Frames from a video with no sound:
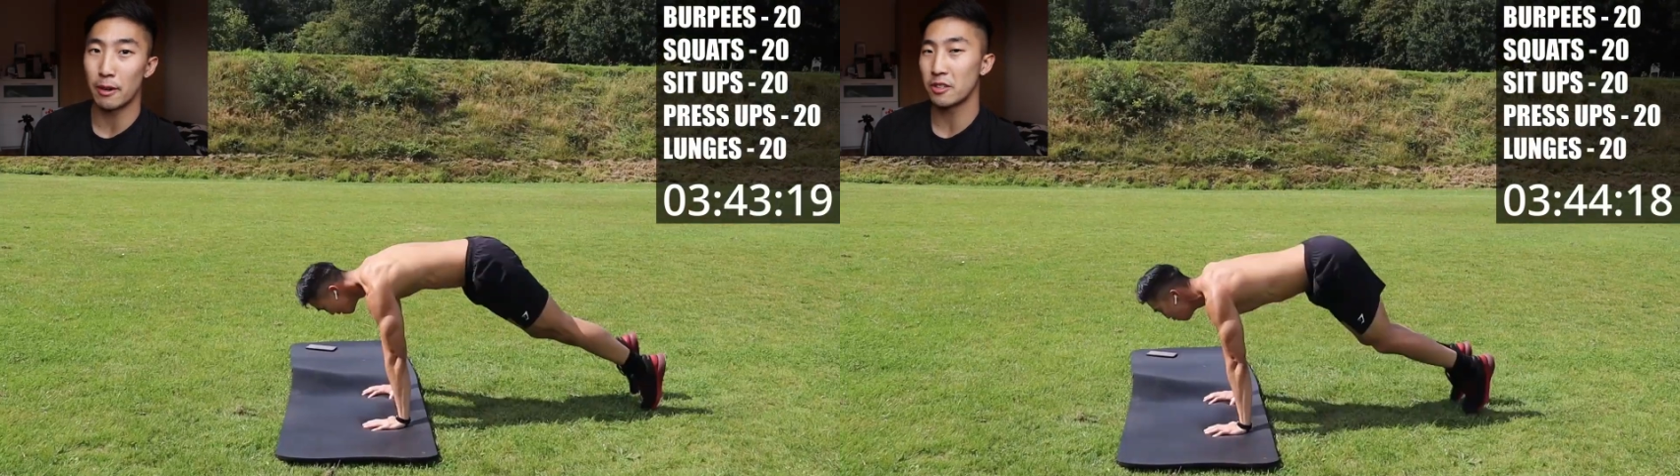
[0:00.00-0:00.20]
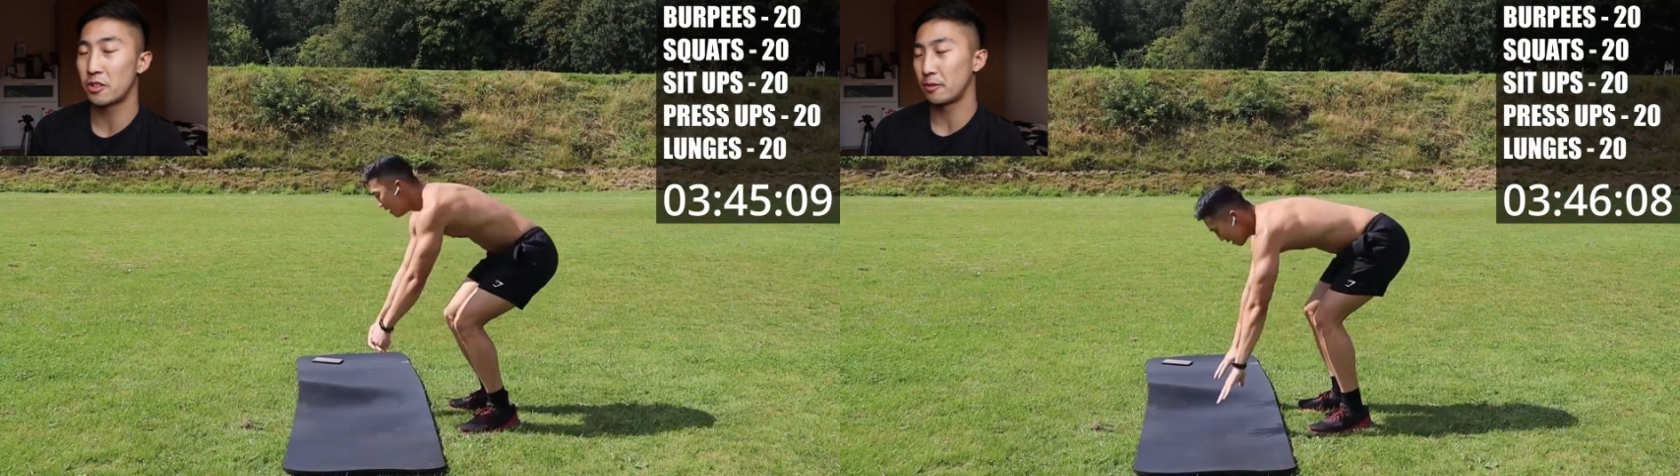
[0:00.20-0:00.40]

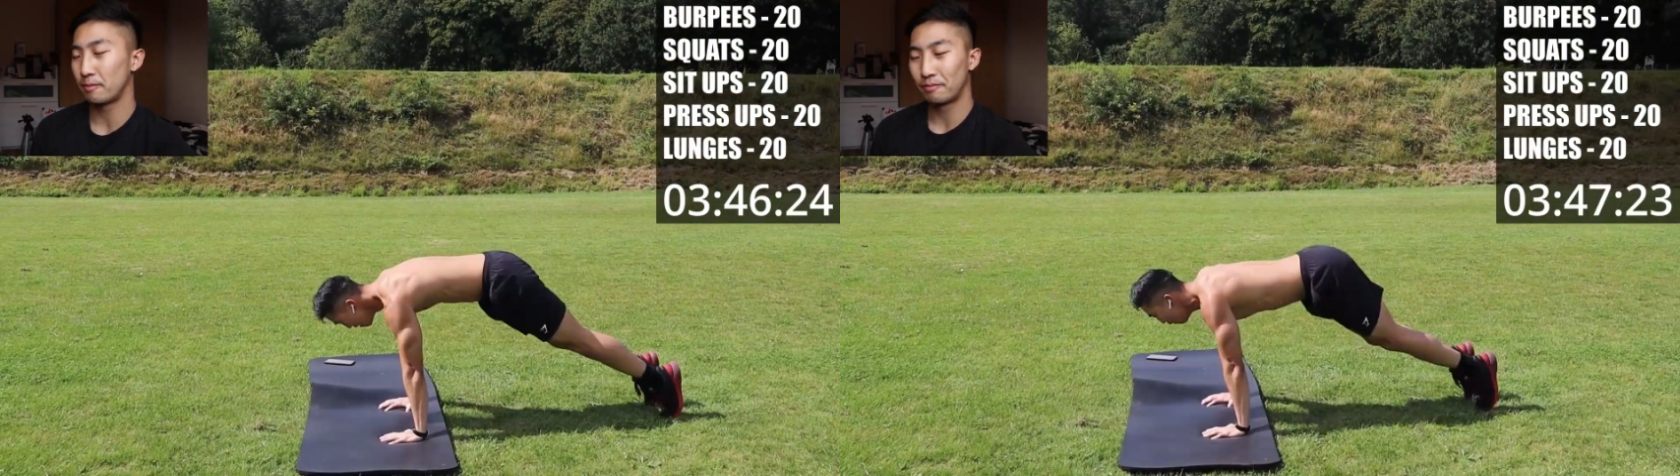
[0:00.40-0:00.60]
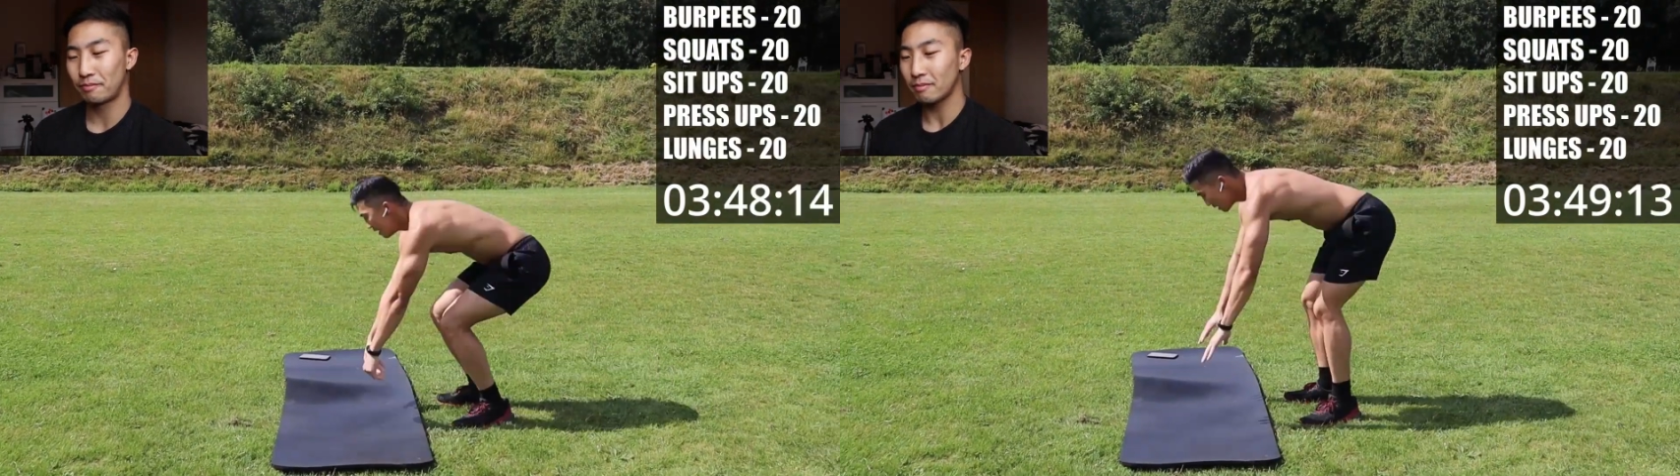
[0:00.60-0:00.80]
much.
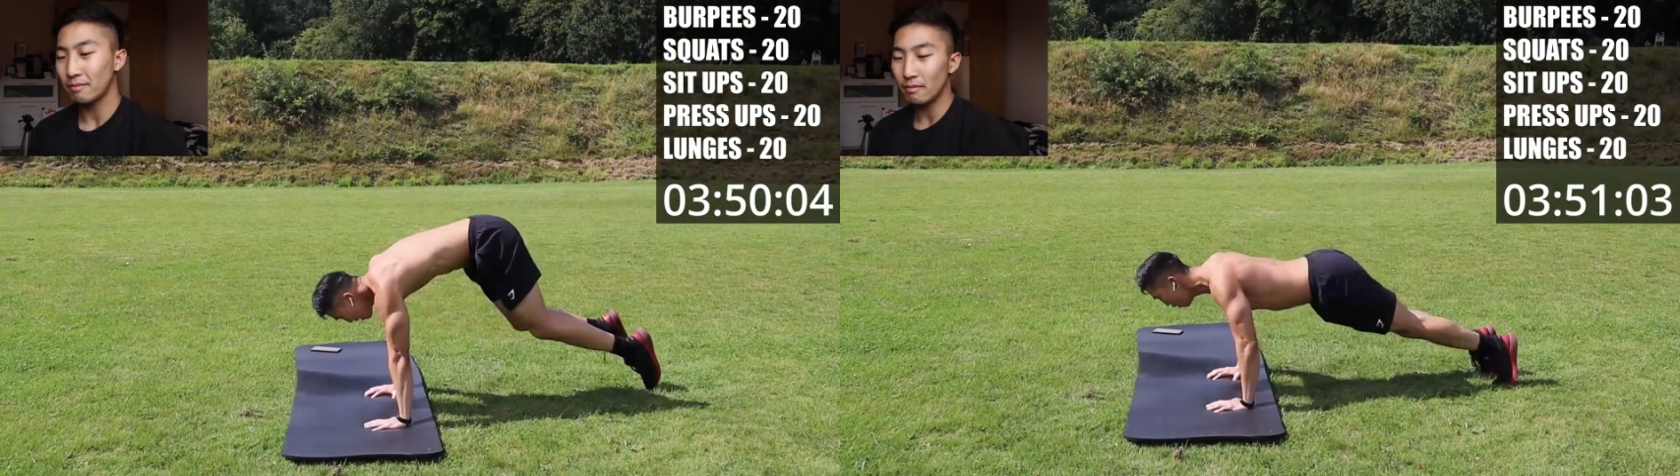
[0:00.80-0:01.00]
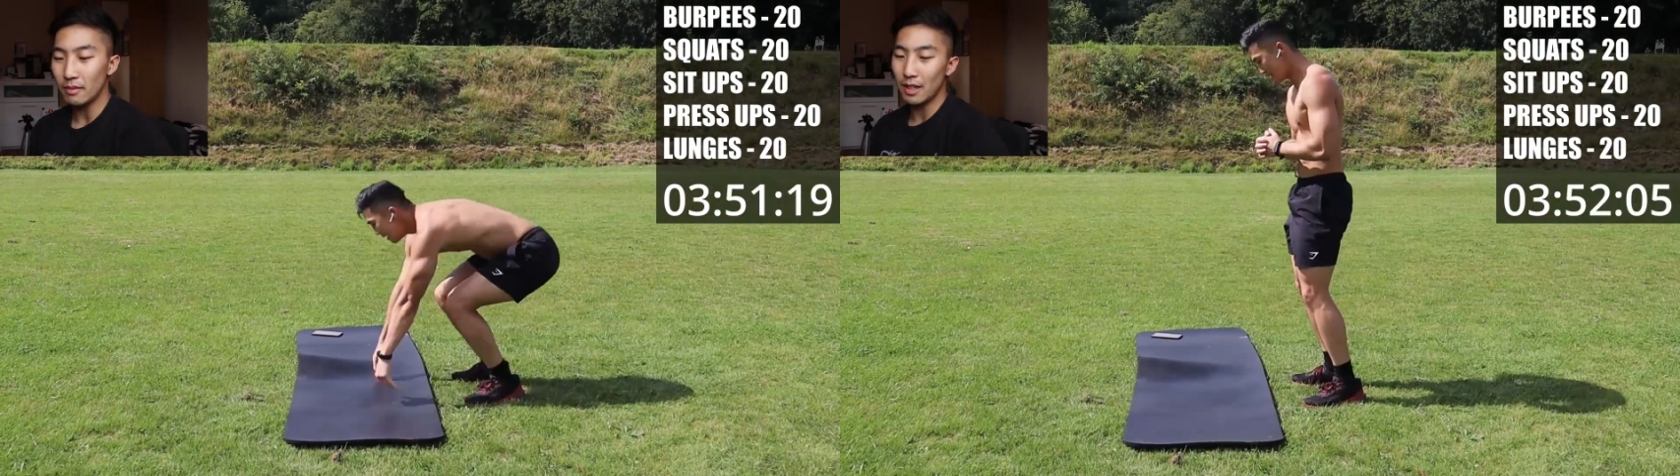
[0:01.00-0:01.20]

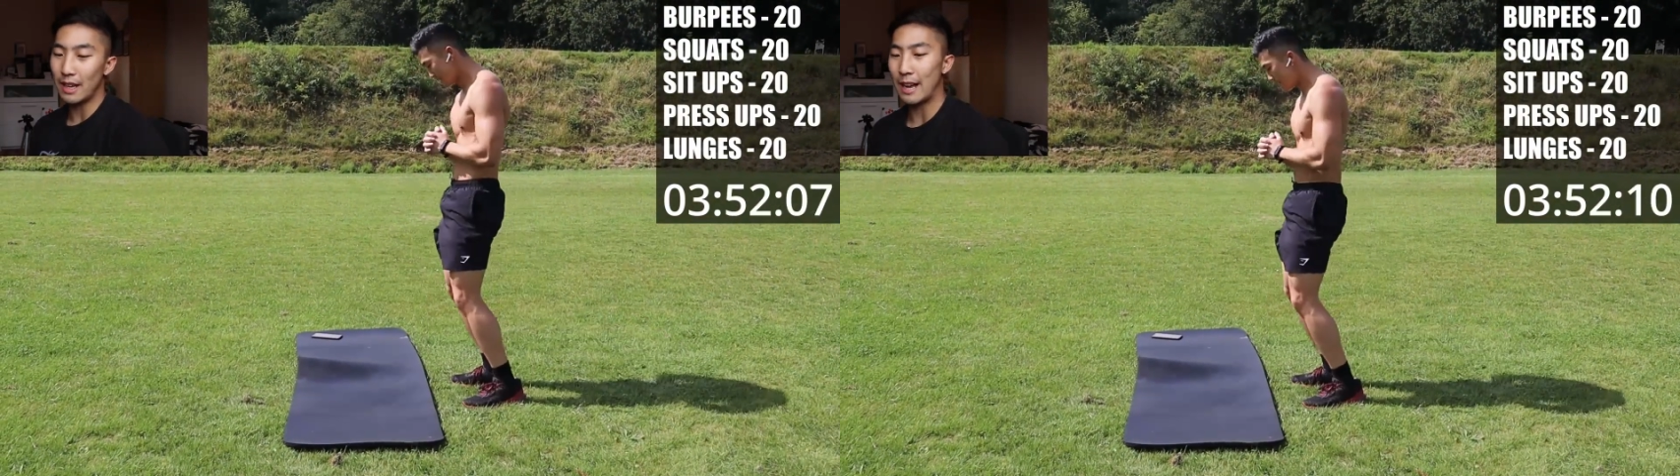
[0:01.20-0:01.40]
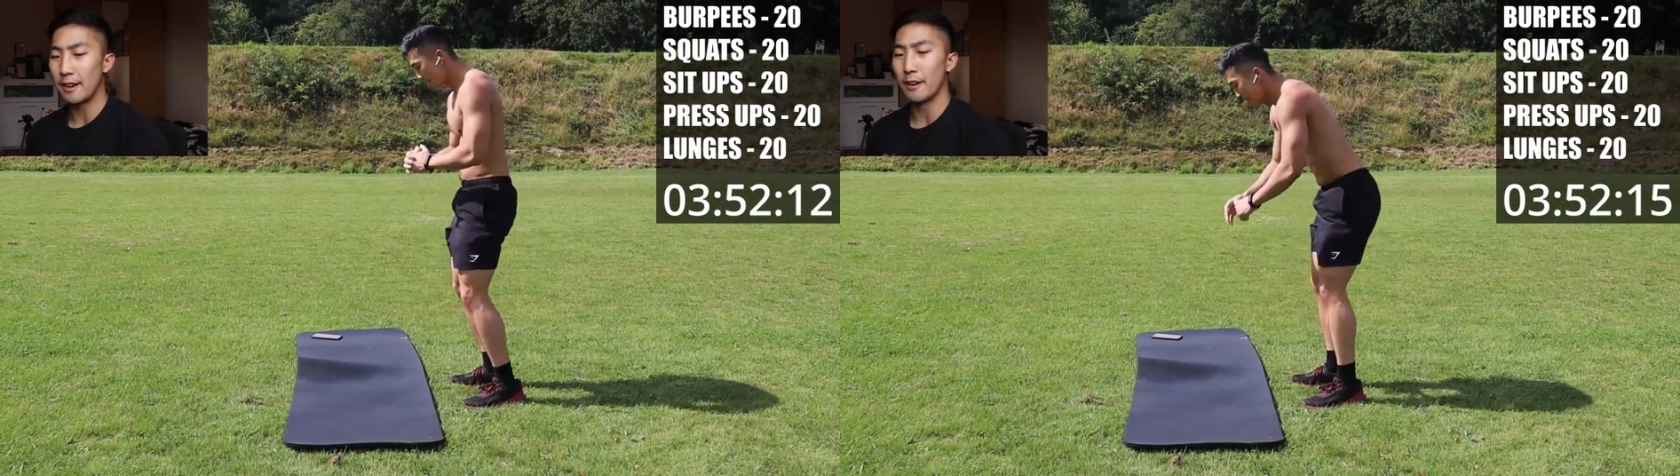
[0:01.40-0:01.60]
And